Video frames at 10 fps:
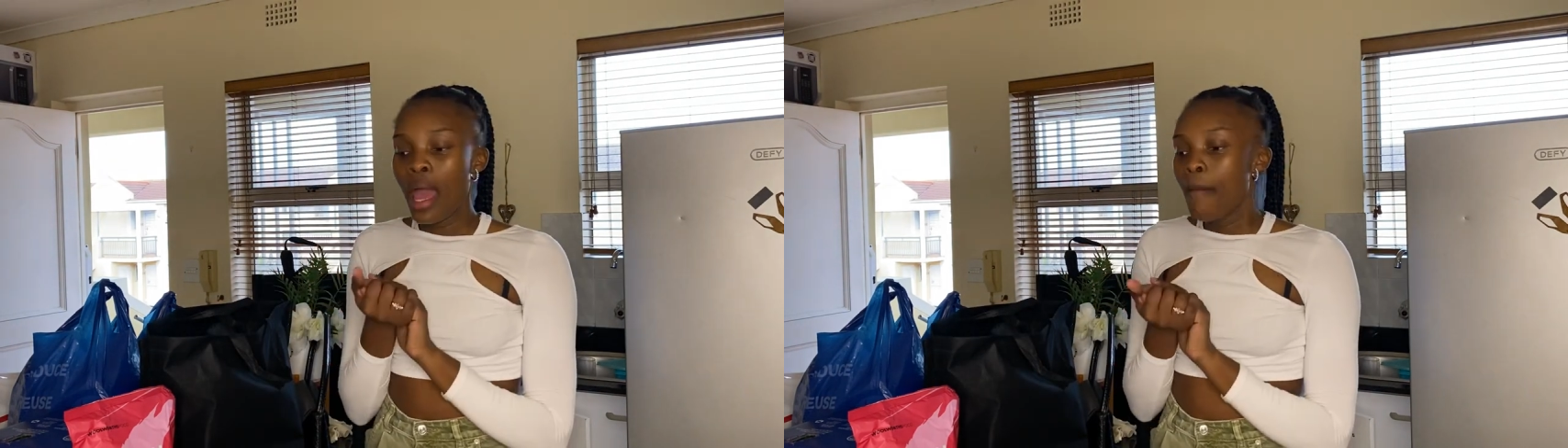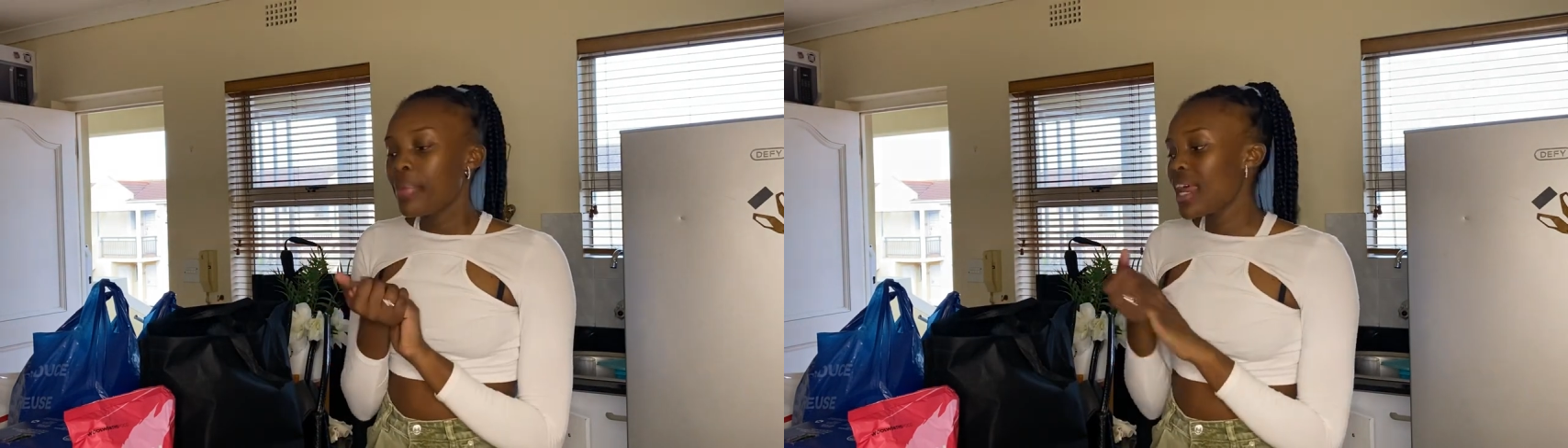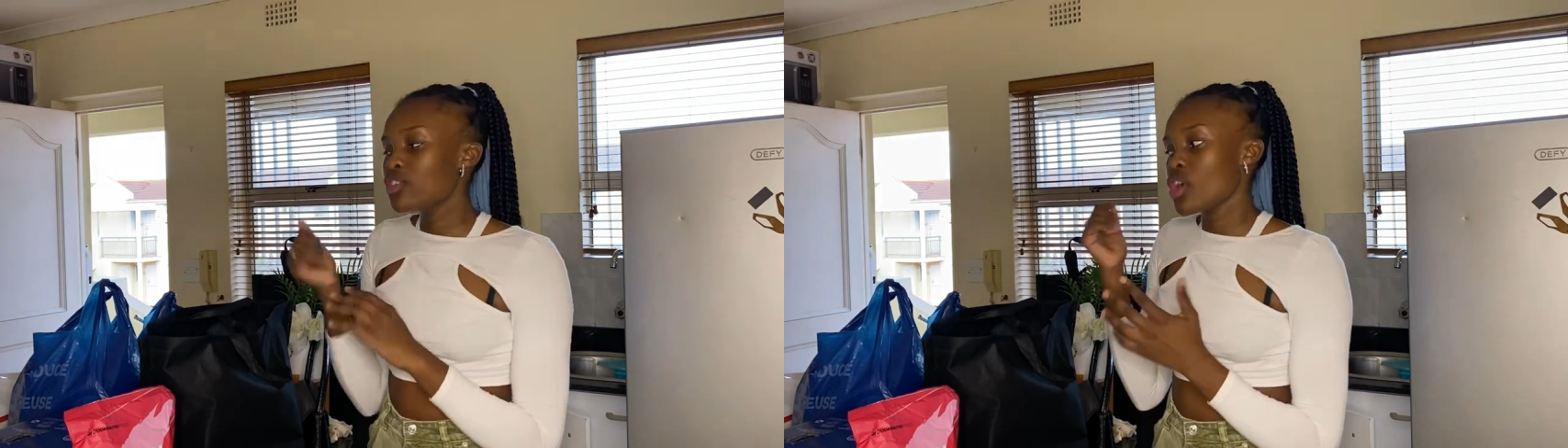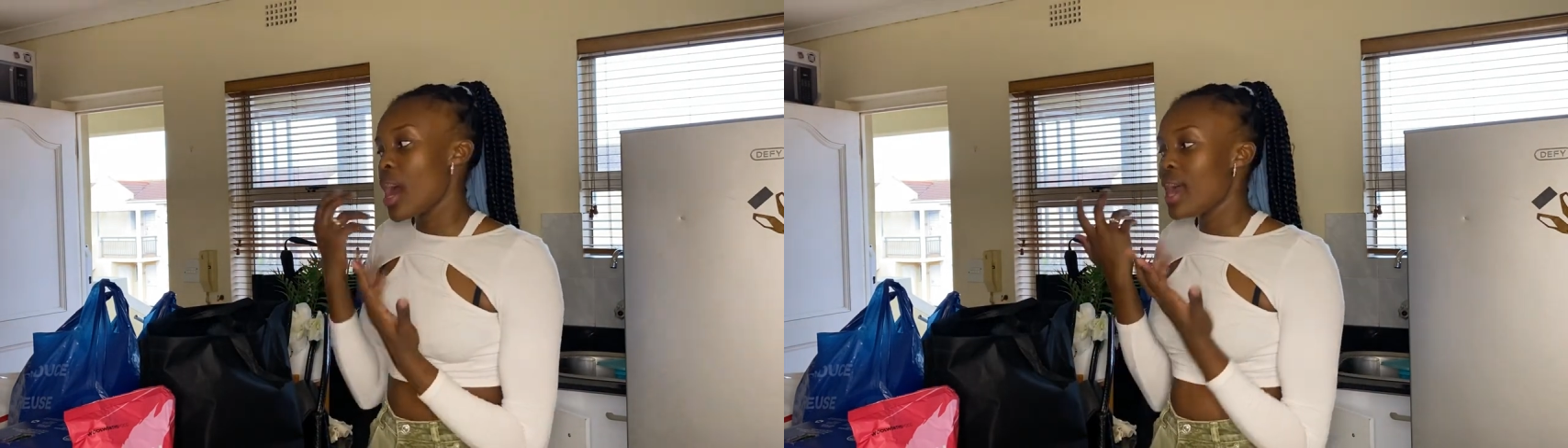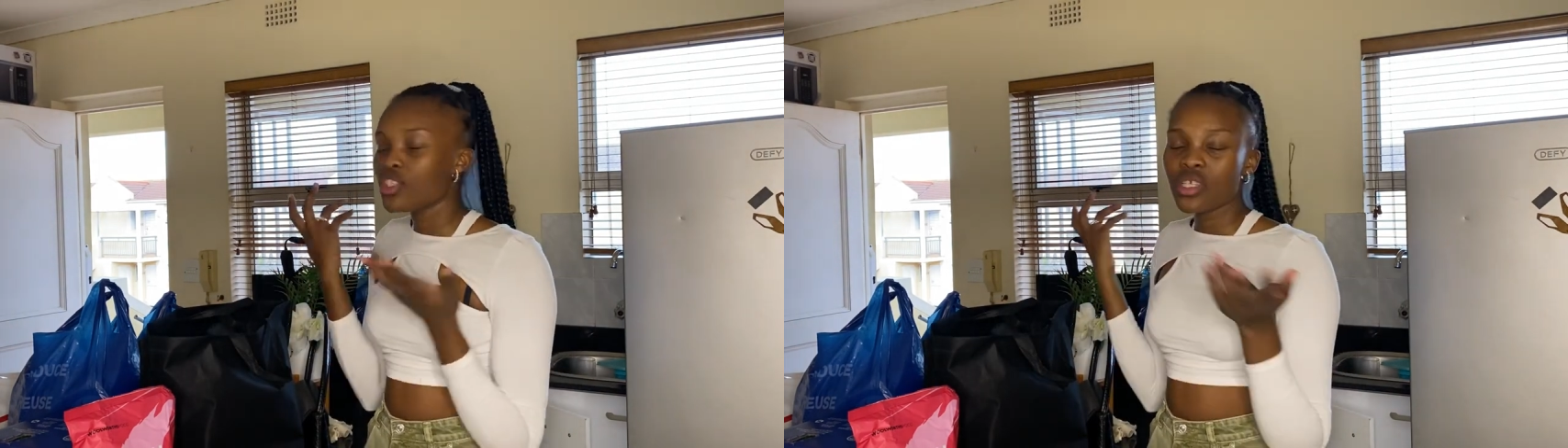but
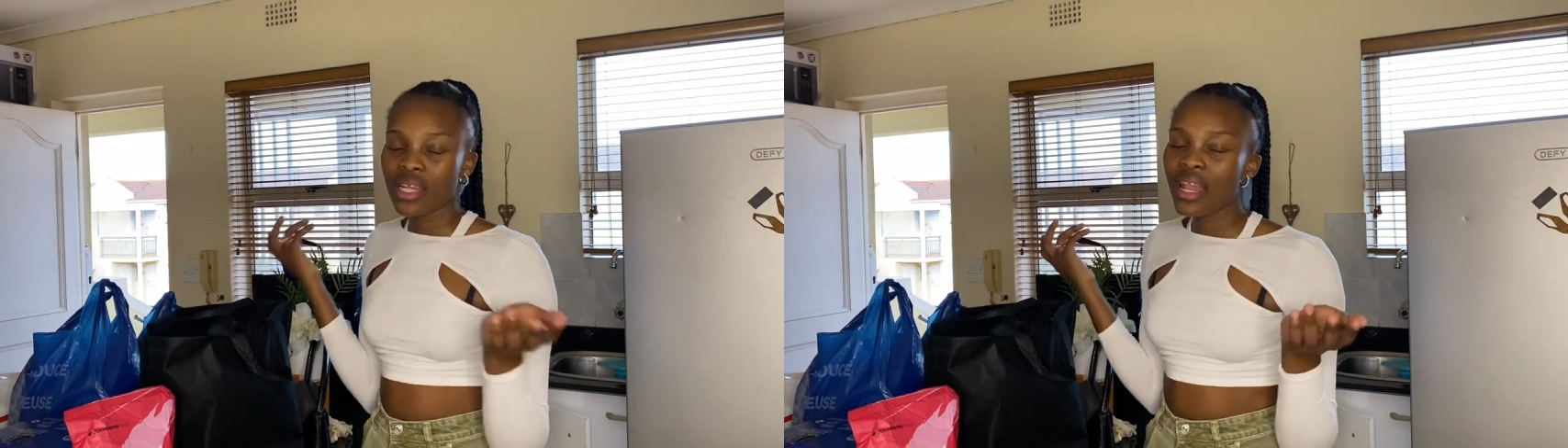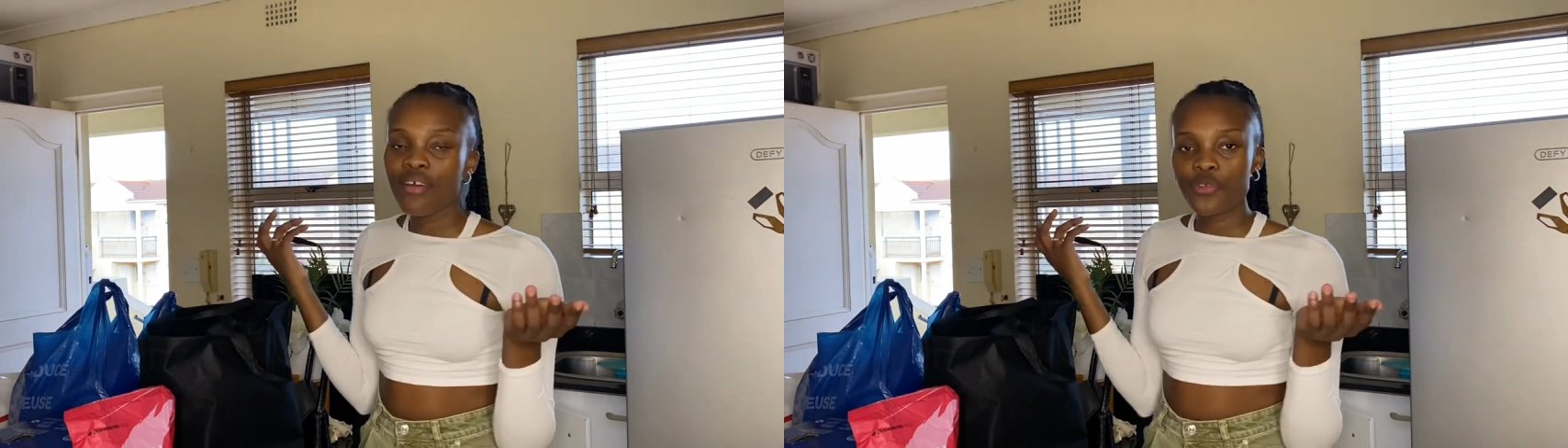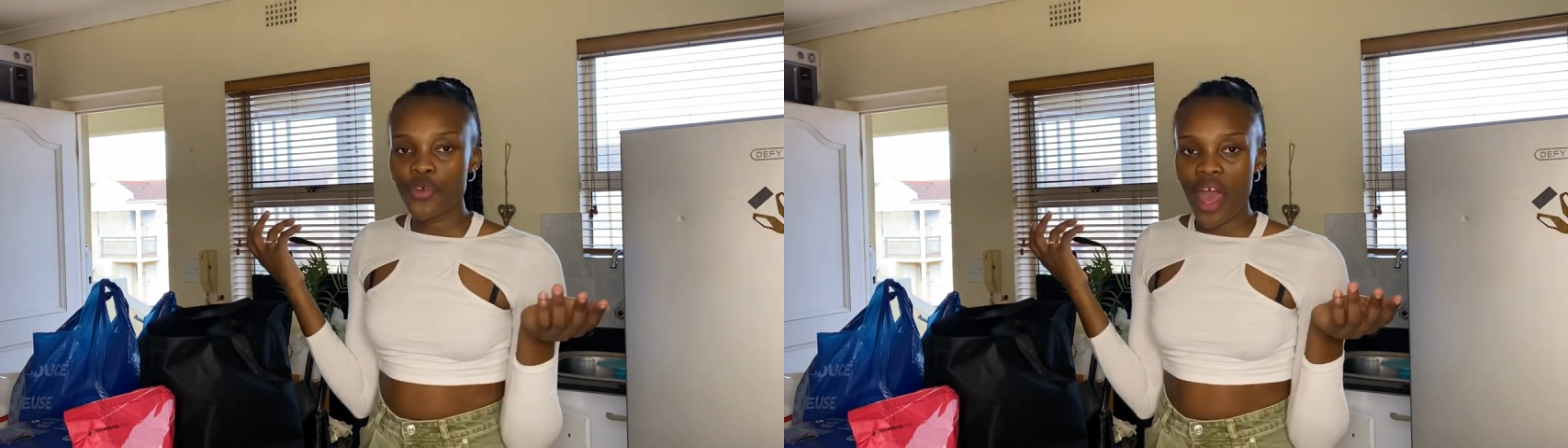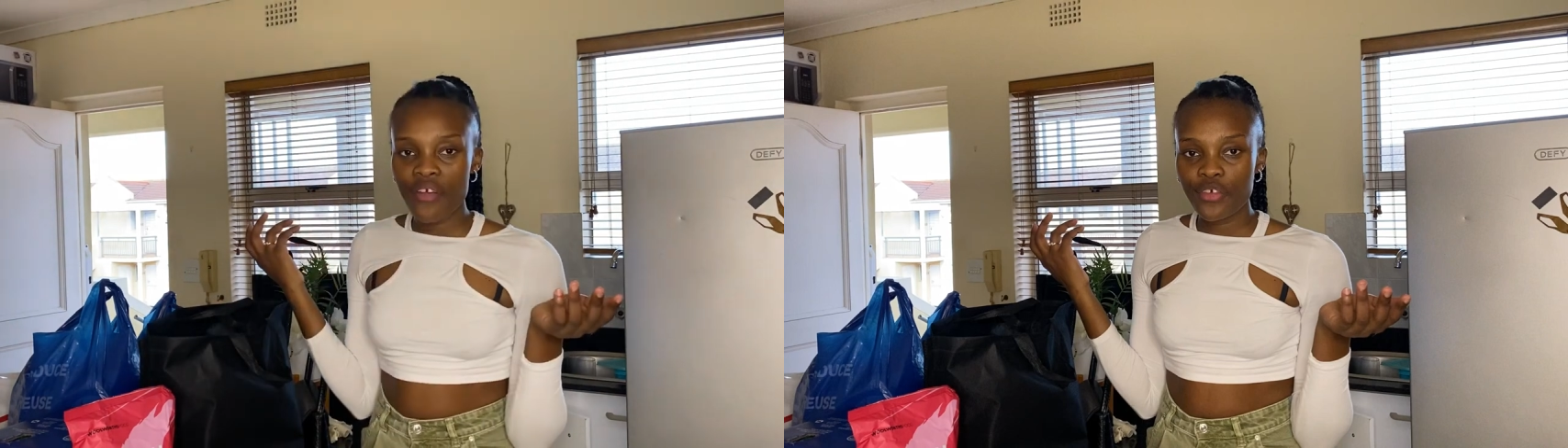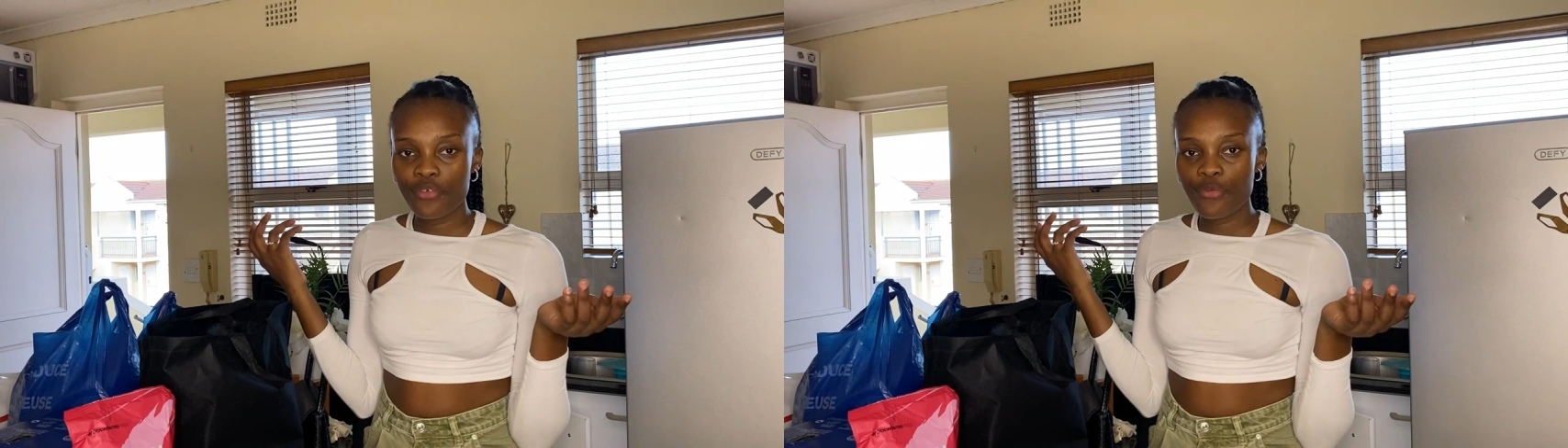I just love to
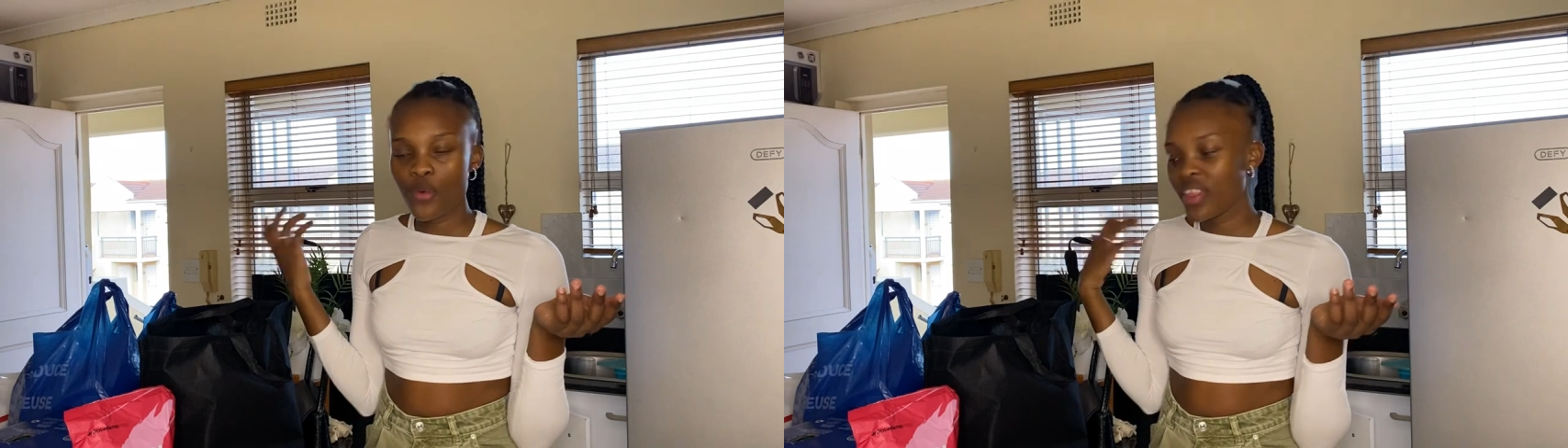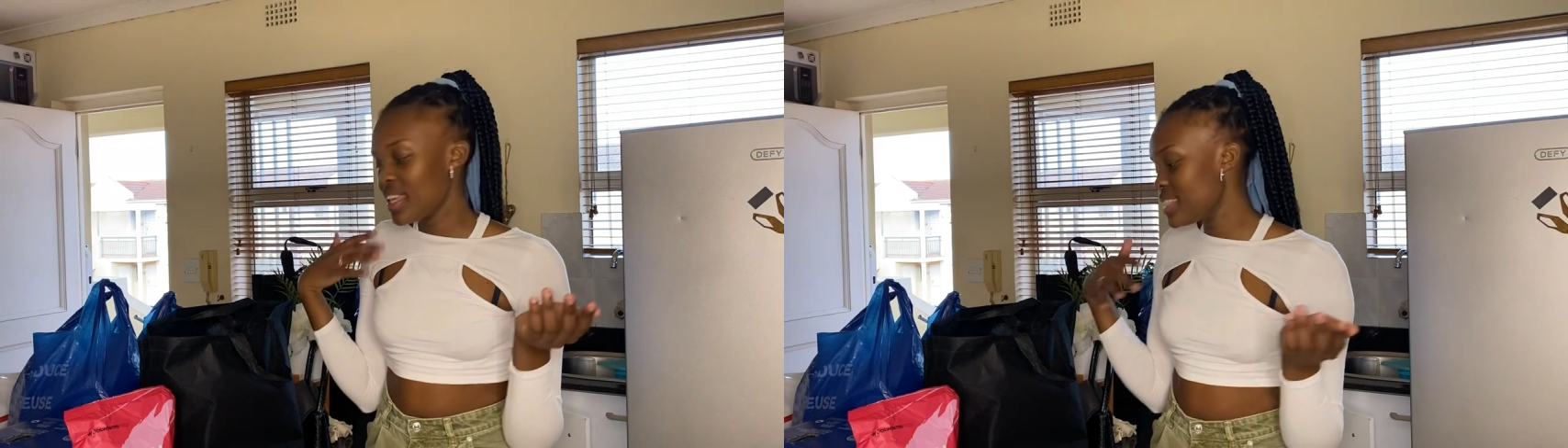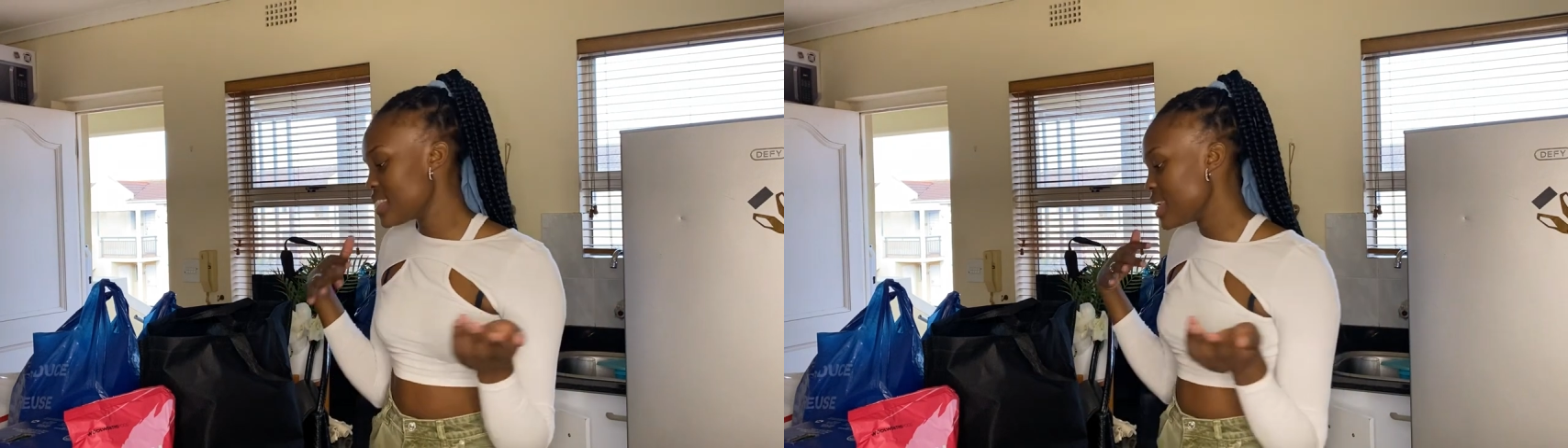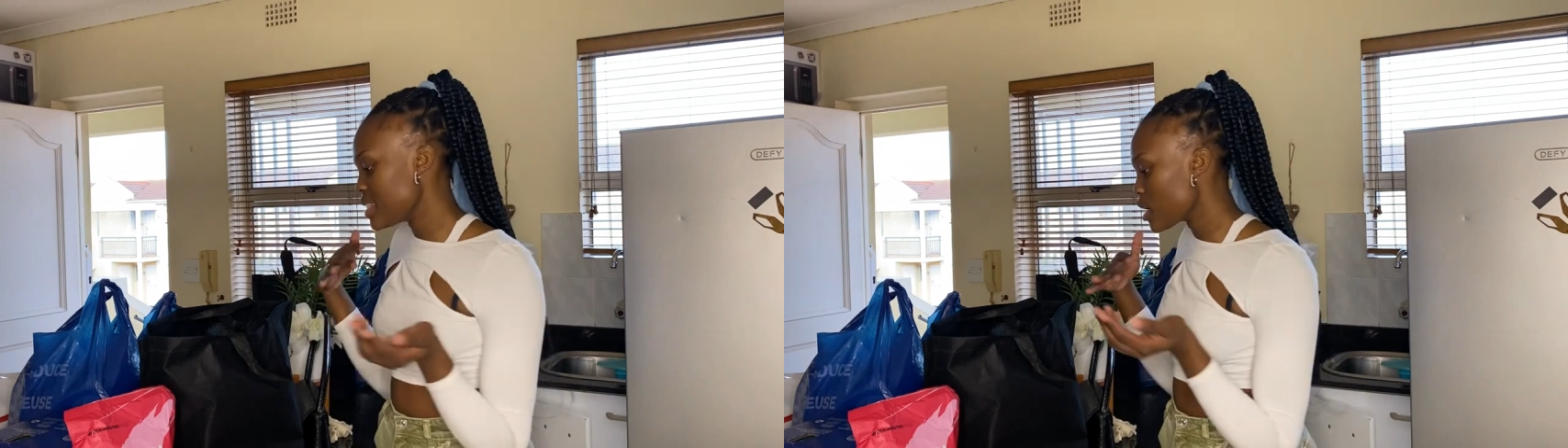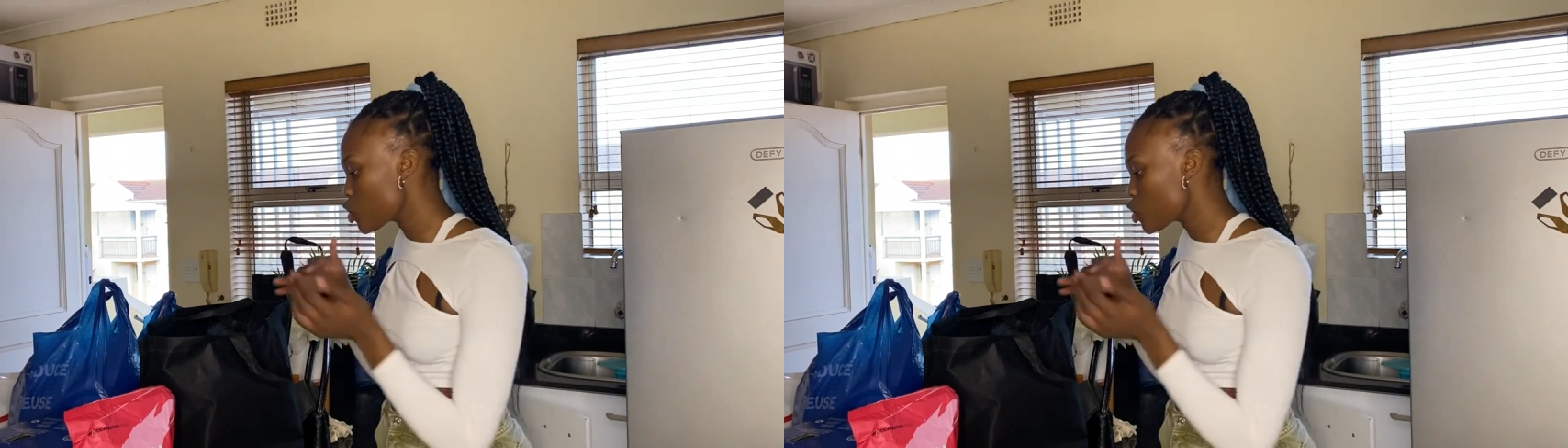have it for the aesthetic.